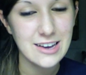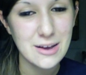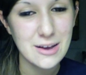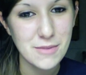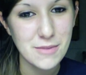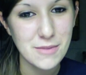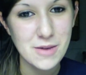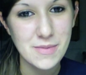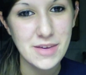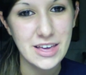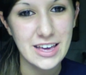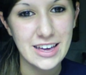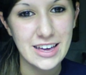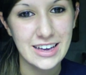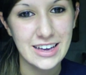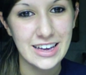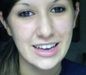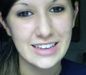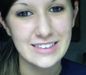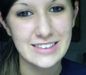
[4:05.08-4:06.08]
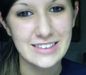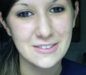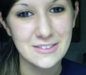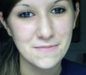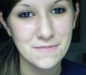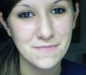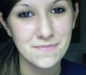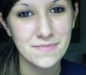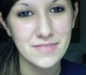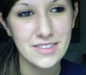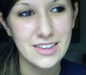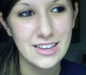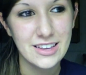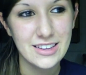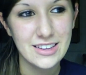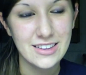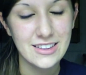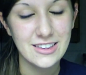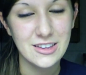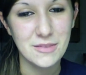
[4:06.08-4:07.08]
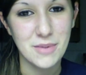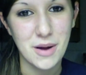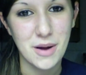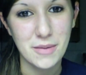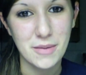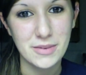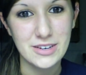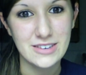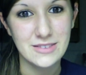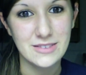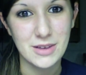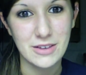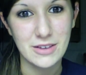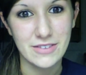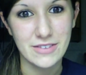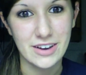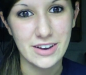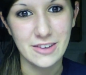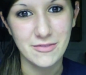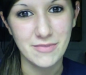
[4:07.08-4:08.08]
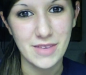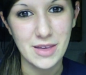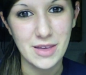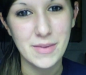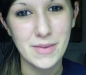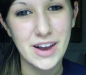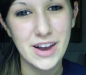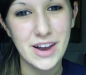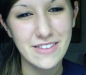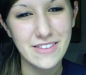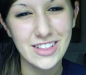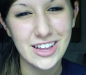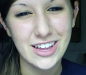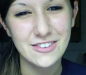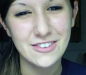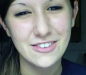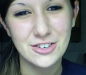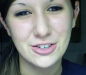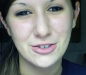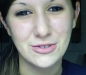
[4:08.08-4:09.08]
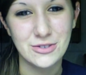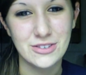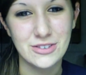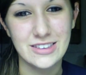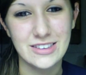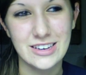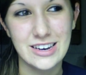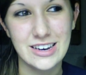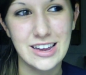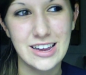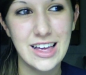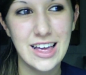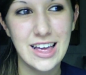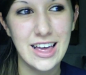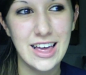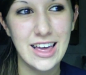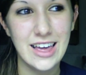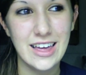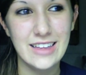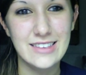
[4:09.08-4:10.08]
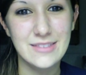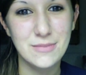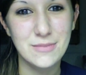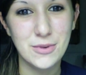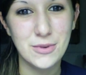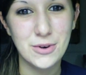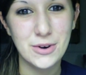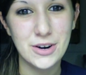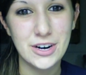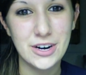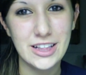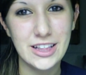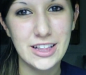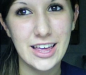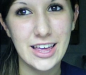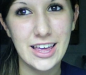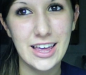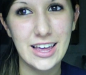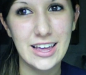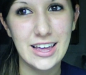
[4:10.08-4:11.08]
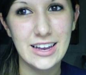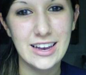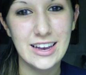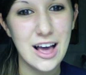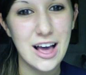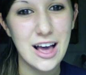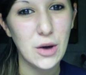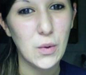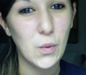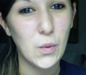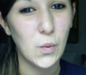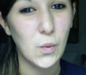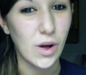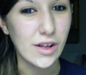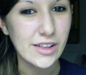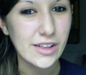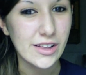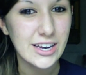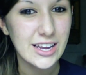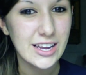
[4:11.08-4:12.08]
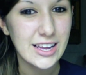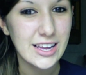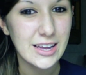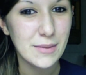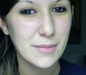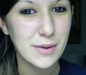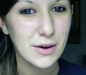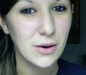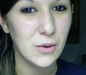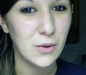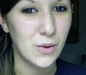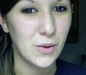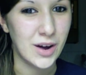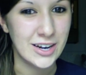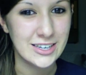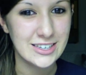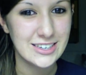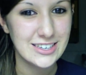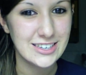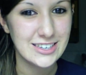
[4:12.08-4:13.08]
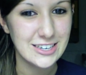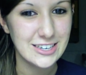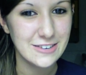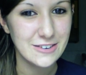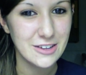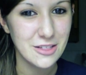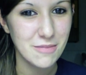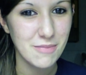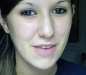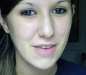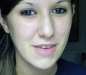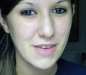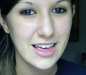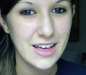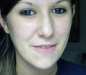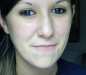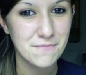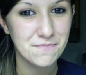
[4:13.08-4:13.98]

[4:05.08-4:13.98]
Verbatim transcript: number because you'll probably just make fun of me, but I have a lot of shoes and it's more like not quality but quantity with me.